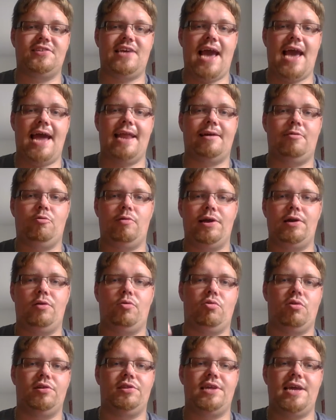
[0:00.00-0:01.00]
category
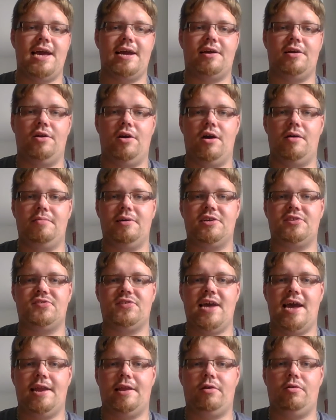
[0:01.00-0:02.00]
or in the economics
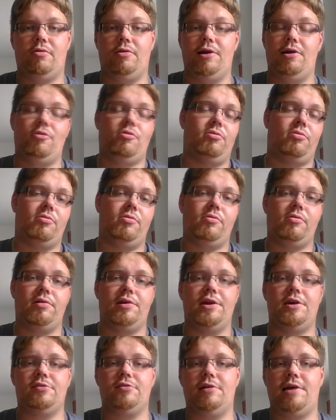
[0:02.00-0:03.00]
category or
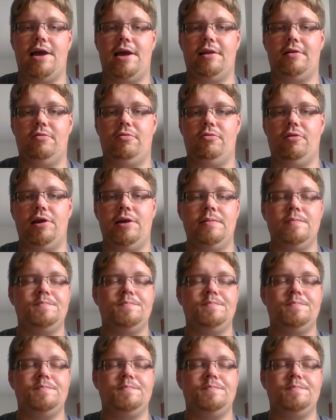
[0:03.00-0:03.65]
another category.